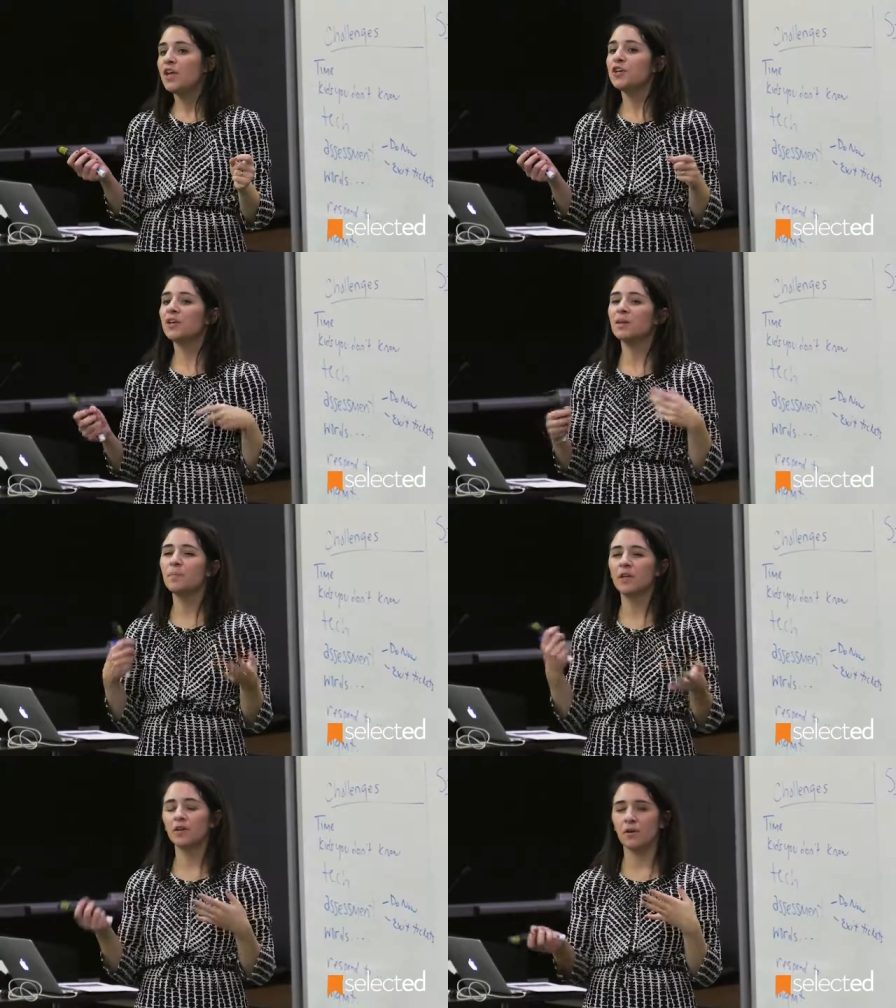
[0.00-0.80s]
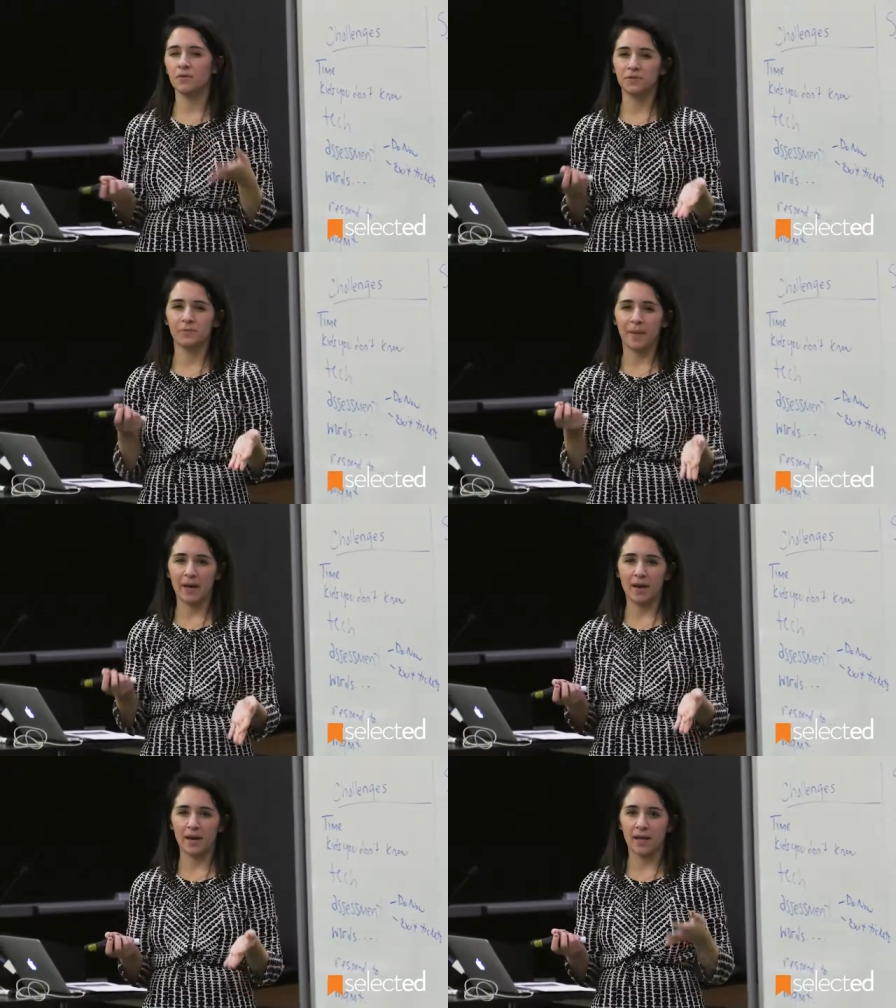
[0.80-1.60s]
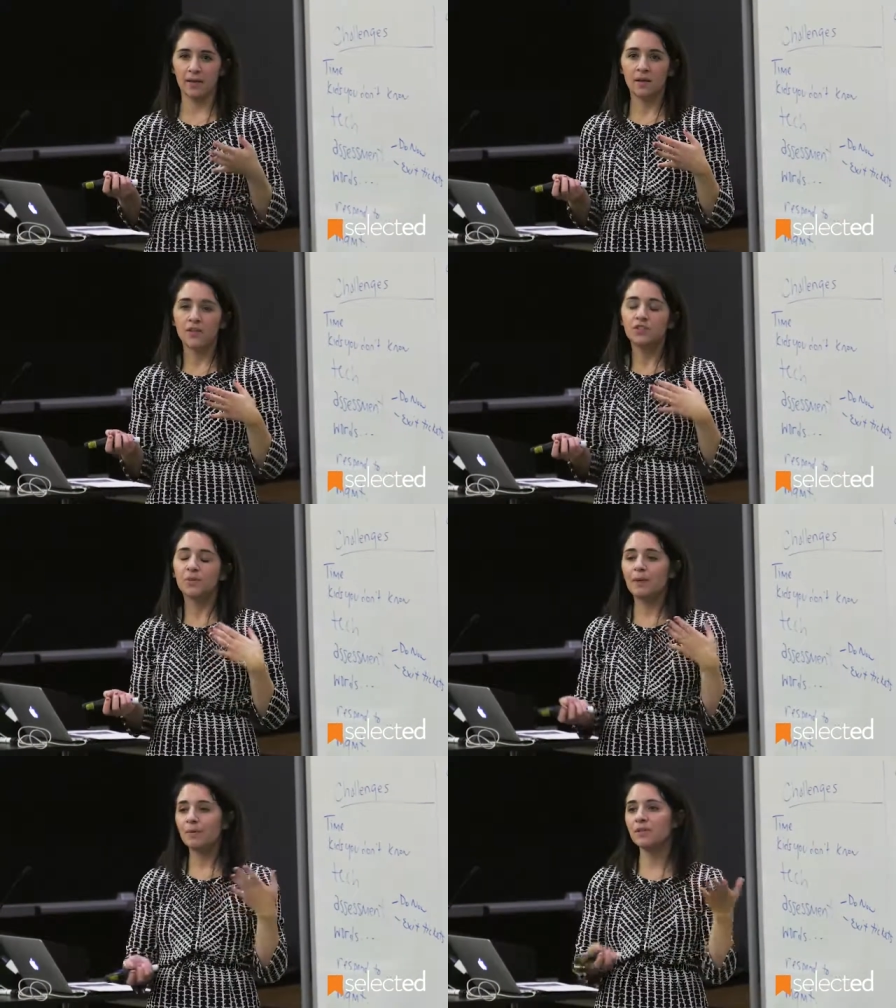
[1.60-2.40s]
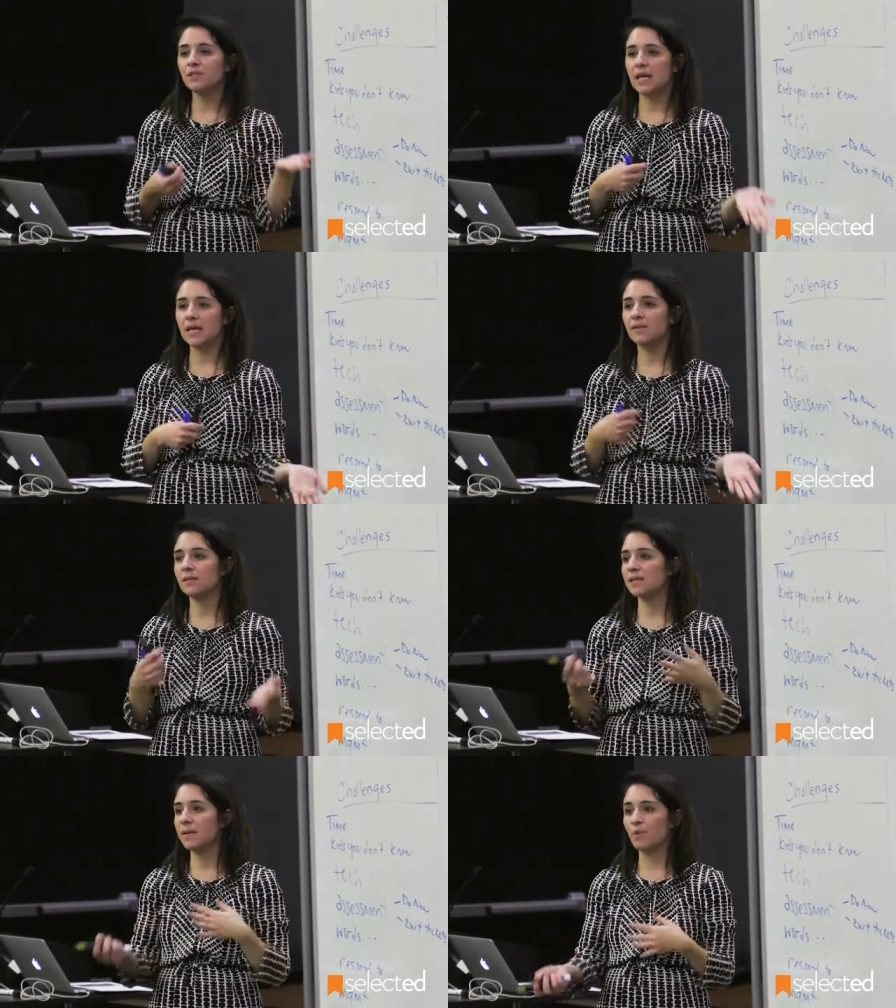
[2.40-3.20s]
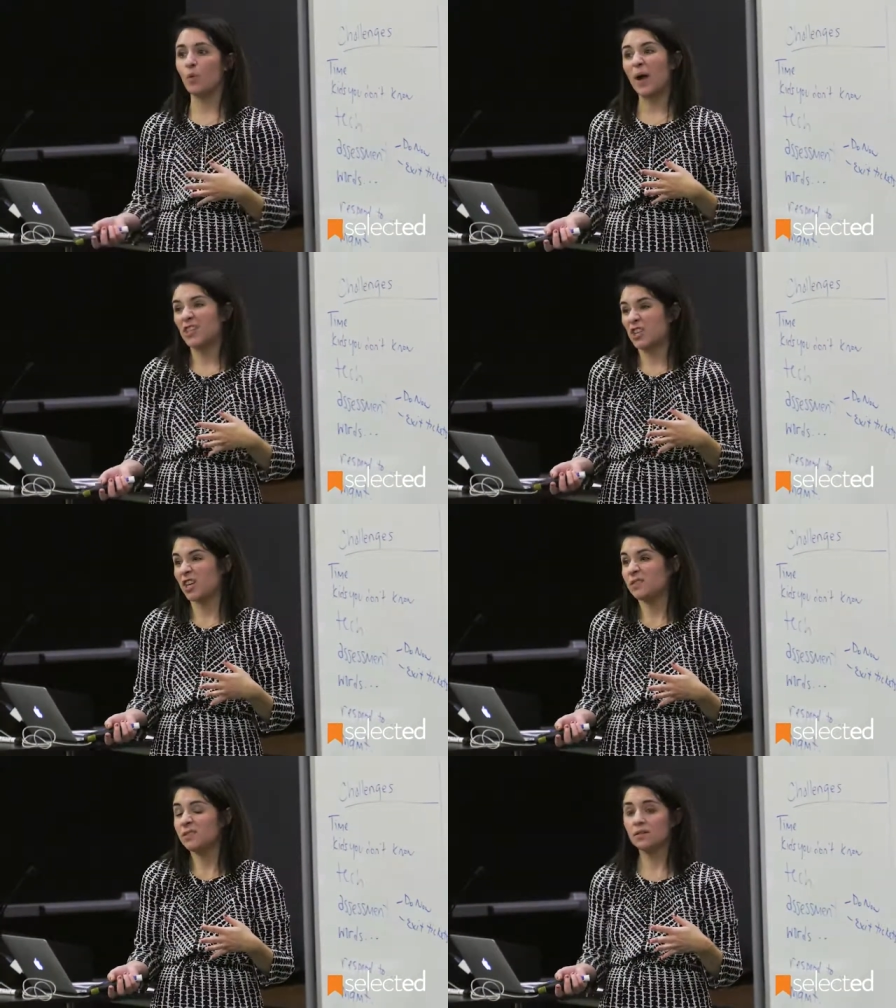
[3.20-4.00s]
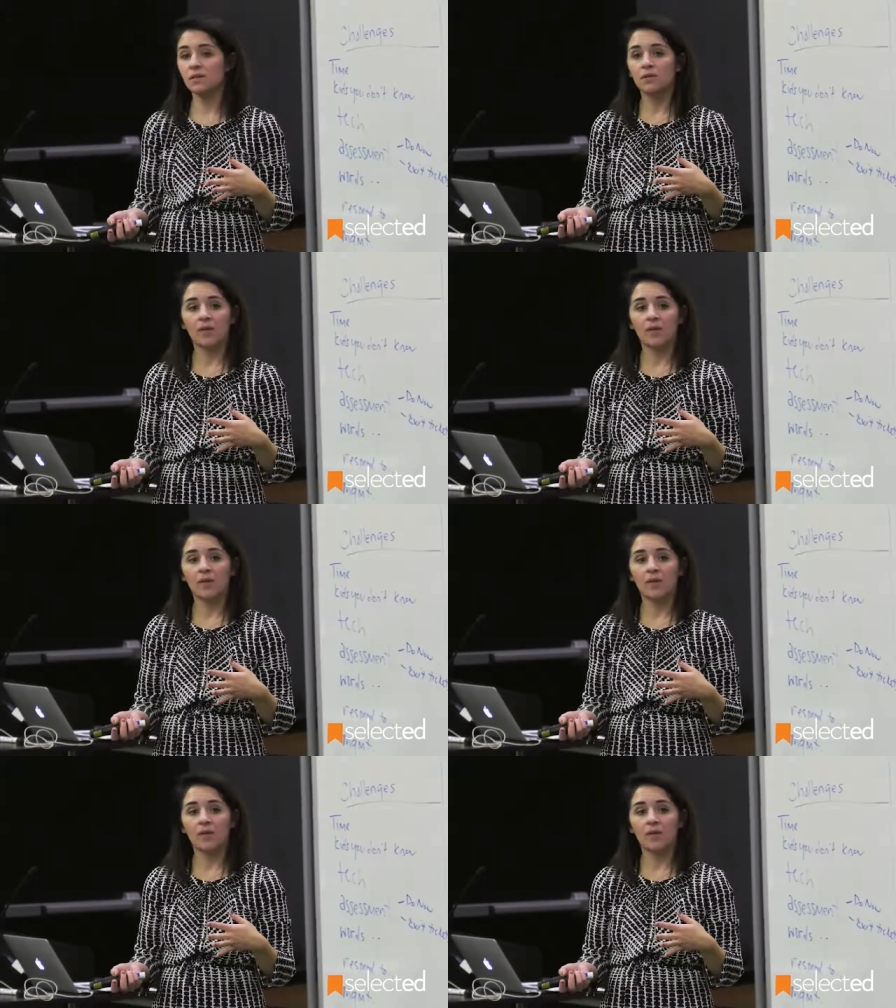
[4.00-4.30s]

You're going to put your own spin on it. So maybe you're taking the same questions,